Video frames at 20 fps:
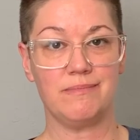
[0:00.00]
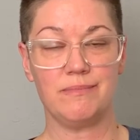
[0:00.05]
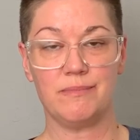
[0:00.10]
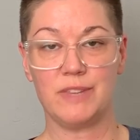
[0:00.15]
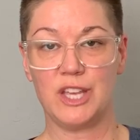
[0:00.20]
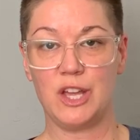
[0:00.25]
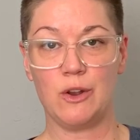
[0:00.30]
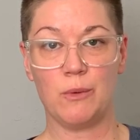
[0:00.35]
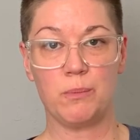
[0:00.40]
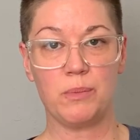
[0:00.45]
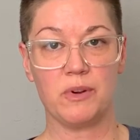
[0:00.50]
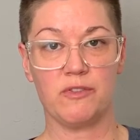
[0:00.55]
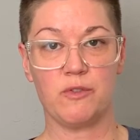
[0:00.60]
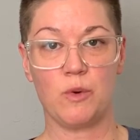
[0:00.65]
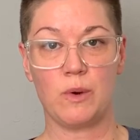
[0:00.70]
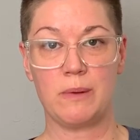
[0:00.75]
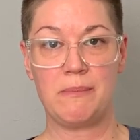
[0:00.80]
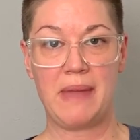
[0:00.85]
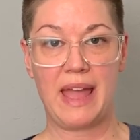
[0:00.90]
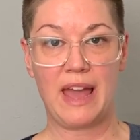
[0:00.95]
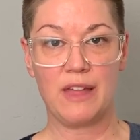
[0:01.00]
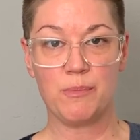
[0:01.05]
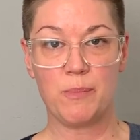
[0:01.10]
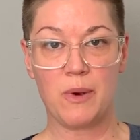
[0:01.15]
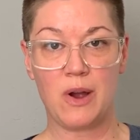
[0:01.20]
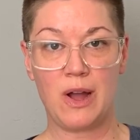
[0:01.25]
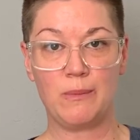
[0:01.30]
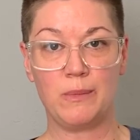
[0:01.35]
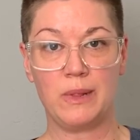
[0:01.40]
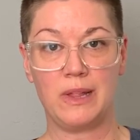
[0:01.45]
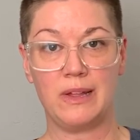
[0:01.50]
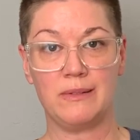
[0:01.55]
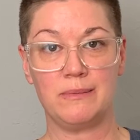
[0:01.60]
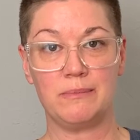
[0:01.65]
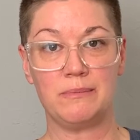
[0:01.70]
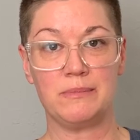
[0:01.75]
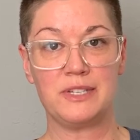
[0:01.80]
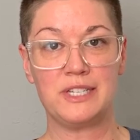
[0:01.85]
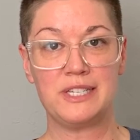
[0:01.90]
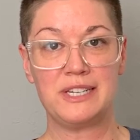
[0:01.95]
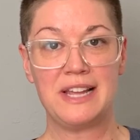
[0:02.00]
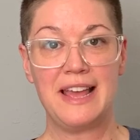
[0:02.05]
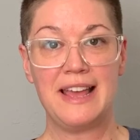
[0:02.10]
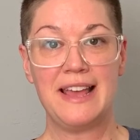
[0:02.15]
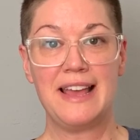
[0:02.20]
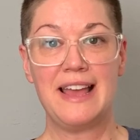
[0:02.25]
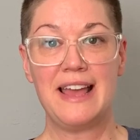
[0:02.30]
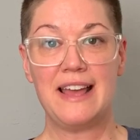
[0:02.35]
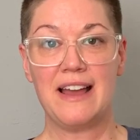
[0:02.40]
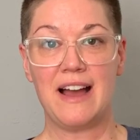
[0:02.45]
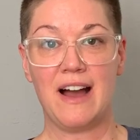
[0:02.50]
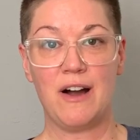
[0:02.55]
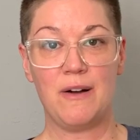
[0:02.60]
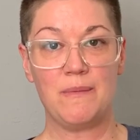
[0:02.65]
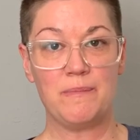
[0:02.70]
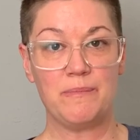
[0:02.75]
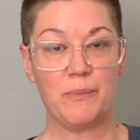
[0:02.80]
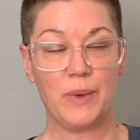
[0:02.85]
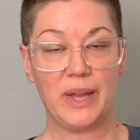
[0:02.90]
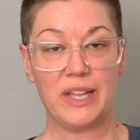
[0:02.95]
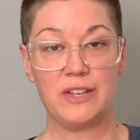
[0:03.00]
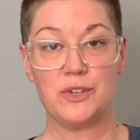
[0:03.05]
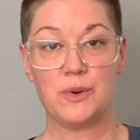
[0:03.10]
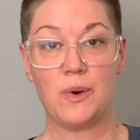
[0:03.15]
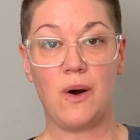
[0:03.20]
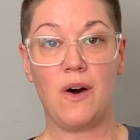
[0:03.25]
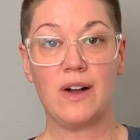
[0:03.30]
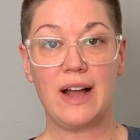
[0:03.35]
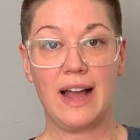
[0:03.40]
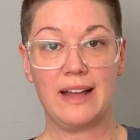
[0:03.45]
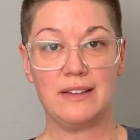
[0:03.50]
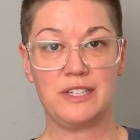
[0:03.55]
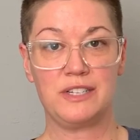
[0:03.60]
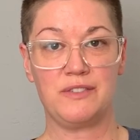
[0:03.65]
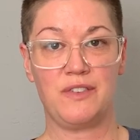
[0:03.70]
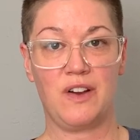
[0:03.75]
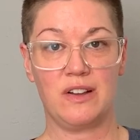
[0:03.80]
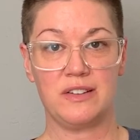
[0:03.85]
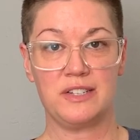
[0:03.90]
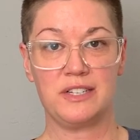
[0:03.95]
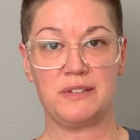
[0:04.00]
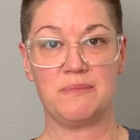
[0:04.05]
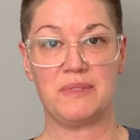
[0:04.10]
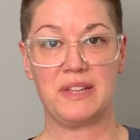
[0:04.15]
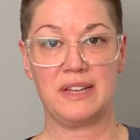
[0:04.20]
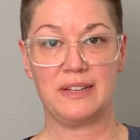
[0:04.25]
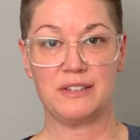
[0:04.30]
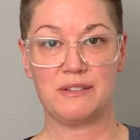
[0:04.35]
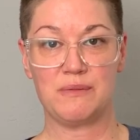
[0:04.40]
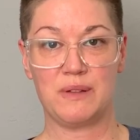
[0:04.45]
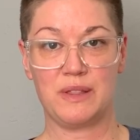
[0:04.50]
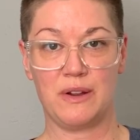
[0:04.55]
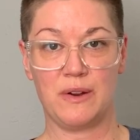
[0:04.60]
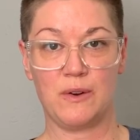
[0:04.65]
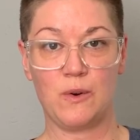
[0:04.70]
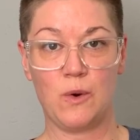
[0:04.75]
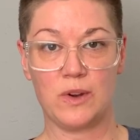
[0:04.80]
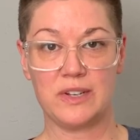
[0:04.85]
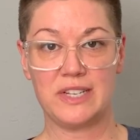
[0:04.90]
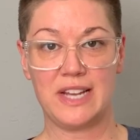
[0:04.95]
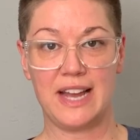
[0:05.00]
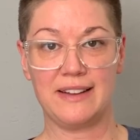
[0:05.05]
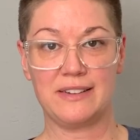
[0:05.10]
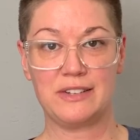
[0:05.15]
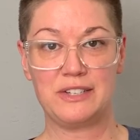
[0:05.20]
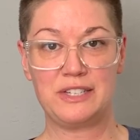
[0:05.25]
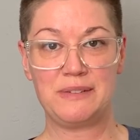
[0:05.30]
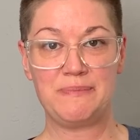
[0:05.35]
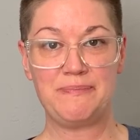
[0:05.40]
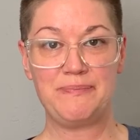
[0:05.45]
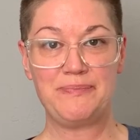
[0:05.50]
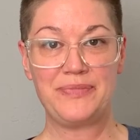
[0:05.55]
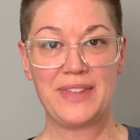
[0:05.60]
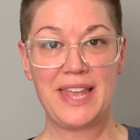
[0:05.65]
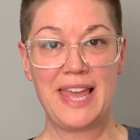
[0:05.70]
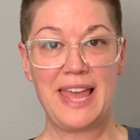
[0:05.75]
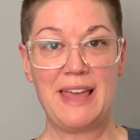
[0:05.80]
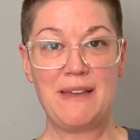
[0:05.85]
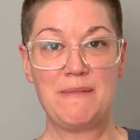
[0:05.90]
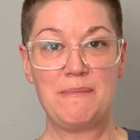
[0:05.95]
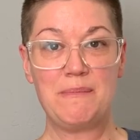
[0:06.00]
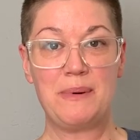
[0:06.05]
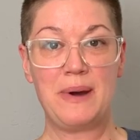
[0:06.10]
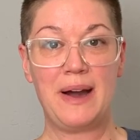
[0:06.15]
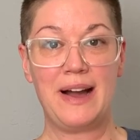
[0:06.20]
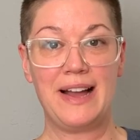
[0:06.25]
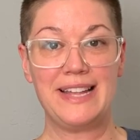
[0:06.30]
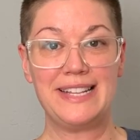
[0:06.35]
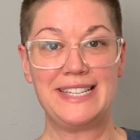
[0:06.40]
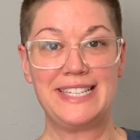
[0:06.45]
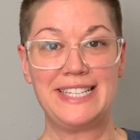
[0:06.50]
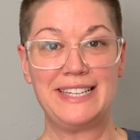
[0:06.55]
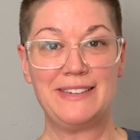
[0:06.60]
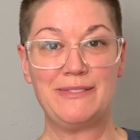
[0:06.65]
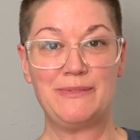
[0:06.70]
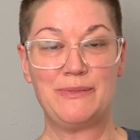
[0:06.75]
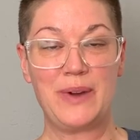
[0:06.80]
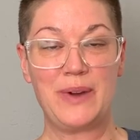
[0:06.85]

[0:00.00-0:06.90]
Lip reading: perform math problems. We can do all kinds of awesome things with our cortex. But when